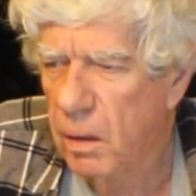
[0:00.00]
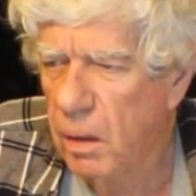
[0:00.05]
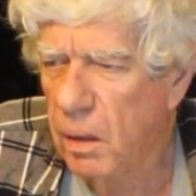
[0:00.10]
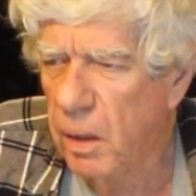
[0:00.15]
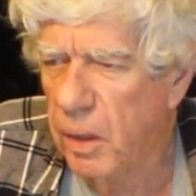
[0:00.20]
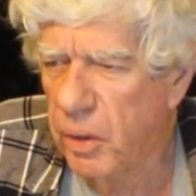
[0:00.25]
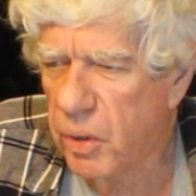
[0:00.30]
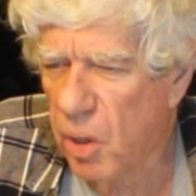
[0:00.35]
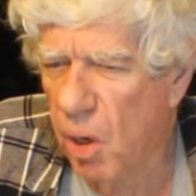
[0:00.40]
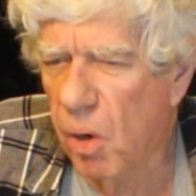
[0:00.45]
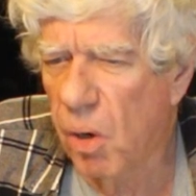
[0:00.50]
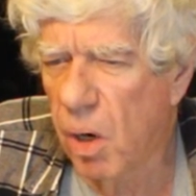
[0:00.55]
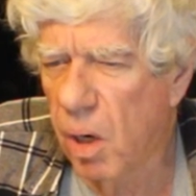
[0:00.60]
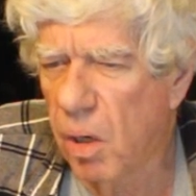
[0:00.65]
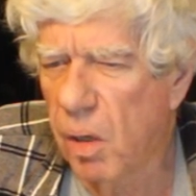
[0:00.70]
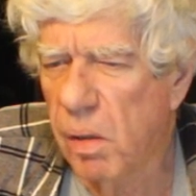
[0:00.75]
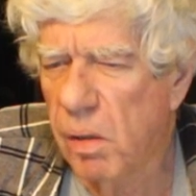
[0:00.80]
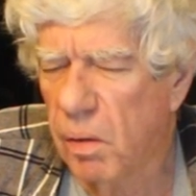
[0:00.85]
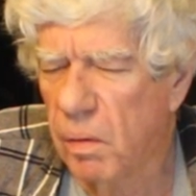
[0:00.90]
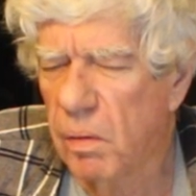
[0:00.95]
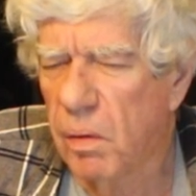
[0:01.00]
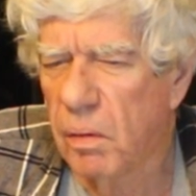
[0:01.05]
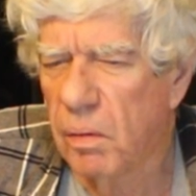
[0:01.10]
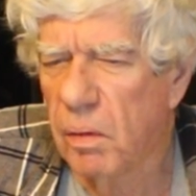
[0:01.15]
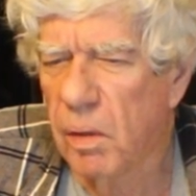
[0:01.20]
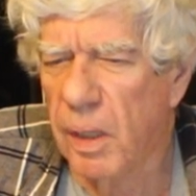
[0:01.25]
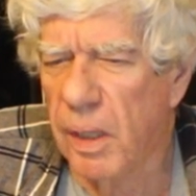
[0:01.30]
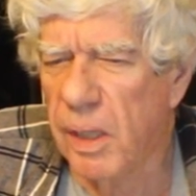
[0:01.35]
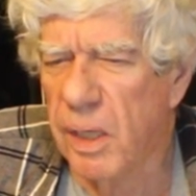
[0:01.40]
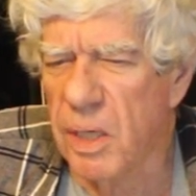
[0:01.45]
guitar
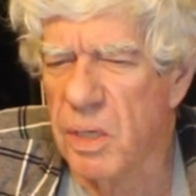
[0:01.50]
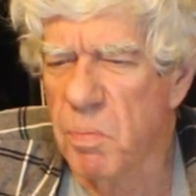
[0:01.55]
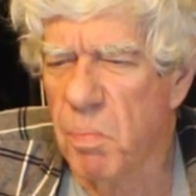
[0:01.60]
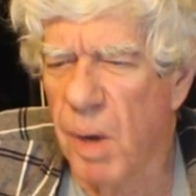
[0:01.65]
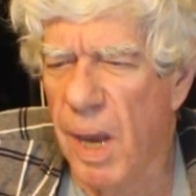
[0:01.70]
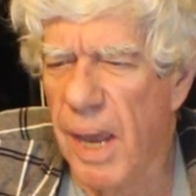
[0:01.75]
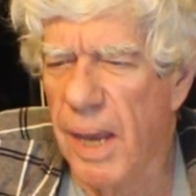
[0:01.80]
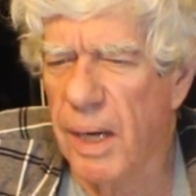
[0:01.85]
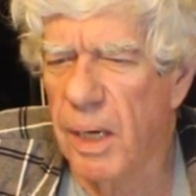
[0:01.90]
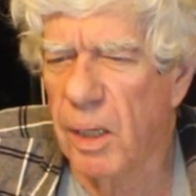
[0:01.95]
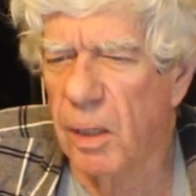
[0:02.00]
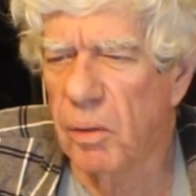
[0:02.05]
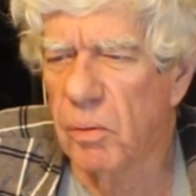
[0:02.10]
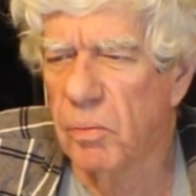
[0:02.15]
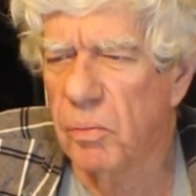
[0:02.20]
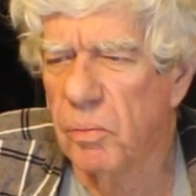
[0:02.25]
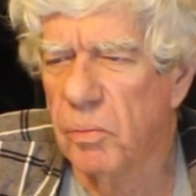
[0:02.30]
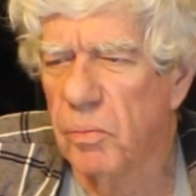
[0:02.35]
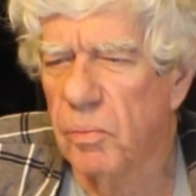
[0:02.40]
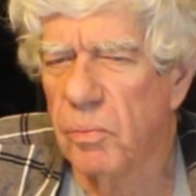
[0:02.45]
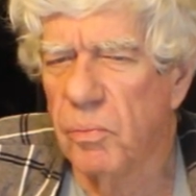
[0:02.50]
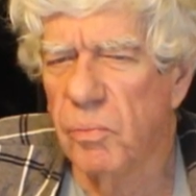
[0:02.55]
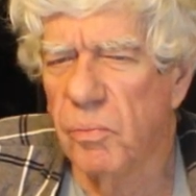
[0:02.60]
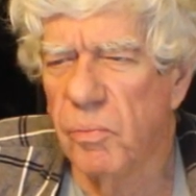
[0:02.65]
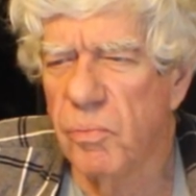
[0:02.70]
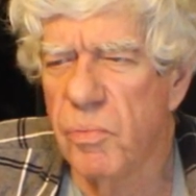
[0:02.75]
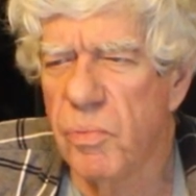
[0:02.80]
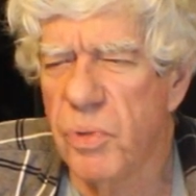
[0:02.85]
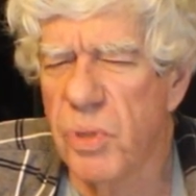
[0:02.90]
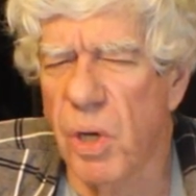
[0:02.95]
and explaining
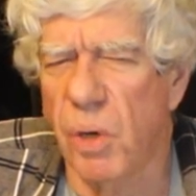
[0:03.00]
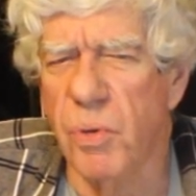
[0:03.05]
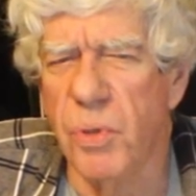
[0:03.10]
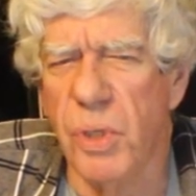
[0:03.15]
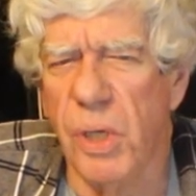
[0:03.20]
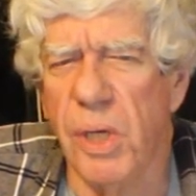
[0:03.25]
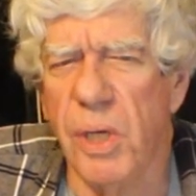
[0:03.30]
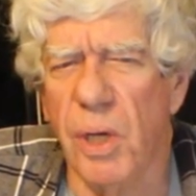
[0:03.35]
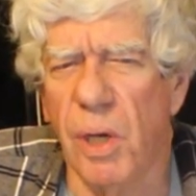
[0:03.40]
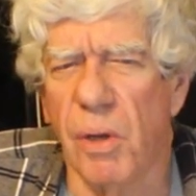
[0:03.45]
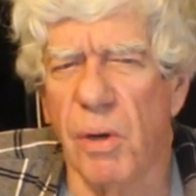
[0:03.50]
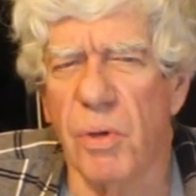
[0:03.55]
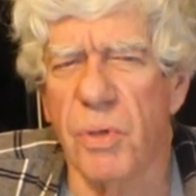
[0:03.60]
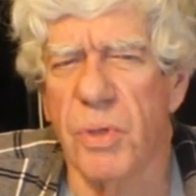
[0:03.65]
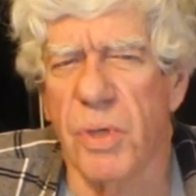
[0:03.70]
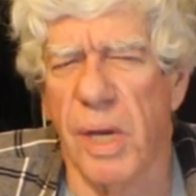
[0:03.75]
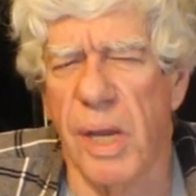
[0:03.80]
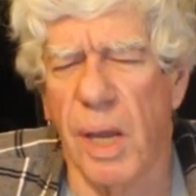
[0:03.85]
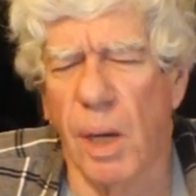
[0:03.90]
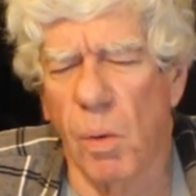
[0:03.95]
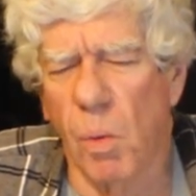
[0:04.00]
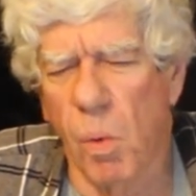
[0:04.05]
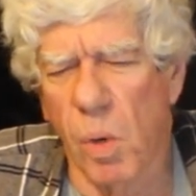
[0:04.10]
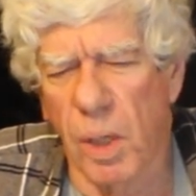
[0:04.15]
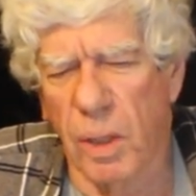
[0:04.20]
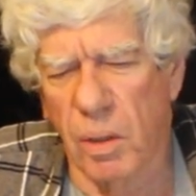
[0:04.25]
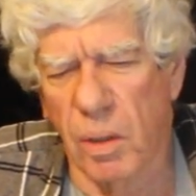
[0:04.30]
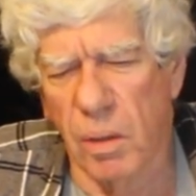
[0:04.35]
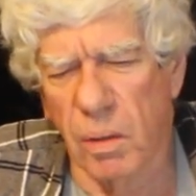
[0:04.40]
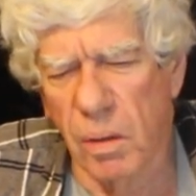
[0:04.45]
so she can understand
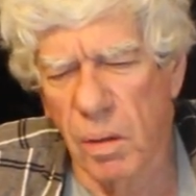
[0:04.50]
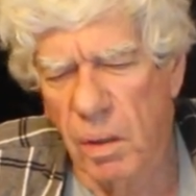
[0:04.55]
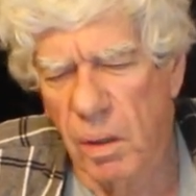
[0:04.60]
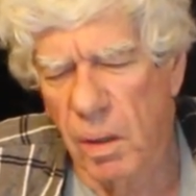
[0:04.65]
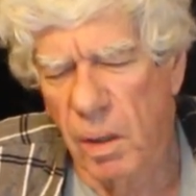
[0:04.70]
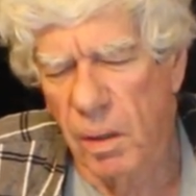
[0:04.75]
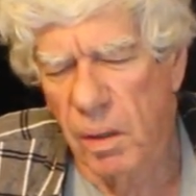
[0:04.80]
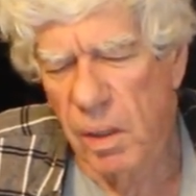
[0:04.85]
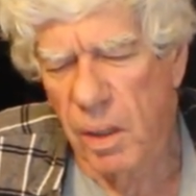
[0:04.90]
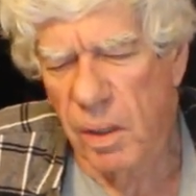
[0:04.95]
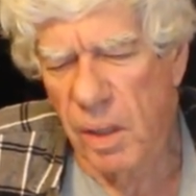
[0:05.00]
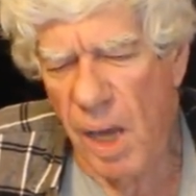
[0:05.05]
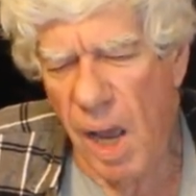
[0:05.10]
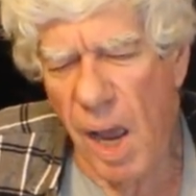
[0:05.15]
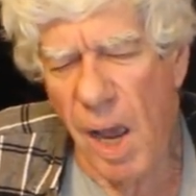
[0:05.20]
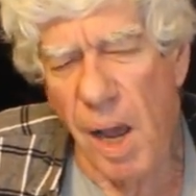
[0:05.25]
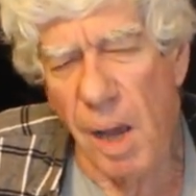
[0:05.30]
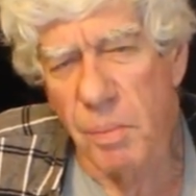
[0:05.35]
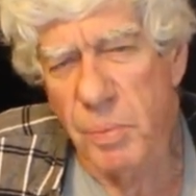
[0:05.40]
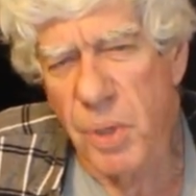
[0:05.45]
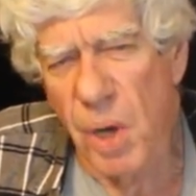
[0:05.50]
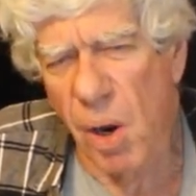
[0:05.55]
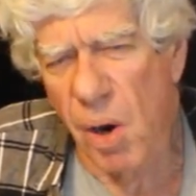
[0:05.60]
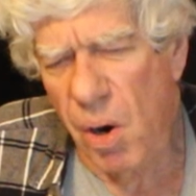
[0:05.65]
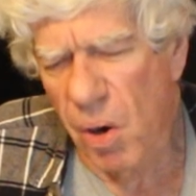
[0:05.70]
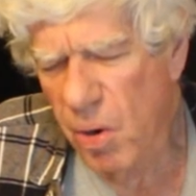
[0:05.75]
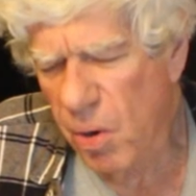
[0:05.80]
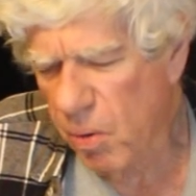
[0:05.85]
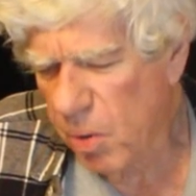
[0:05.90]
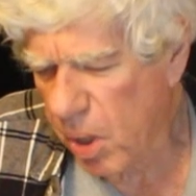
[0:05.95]
what the knobs
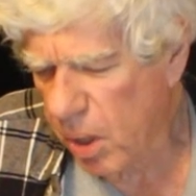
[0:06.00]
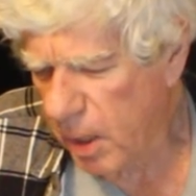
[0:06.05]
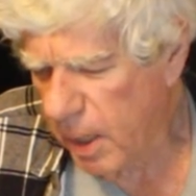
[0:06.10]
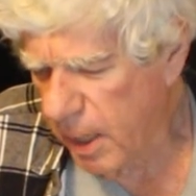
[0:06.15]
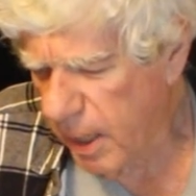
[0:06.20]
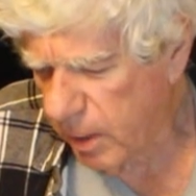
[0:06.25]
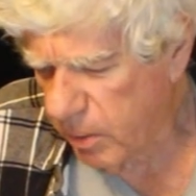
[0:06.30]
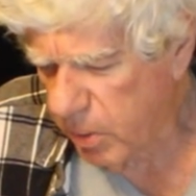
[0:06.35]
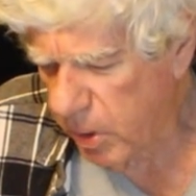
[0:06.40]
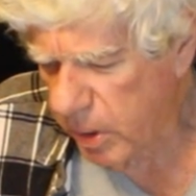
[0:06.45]
are on an electric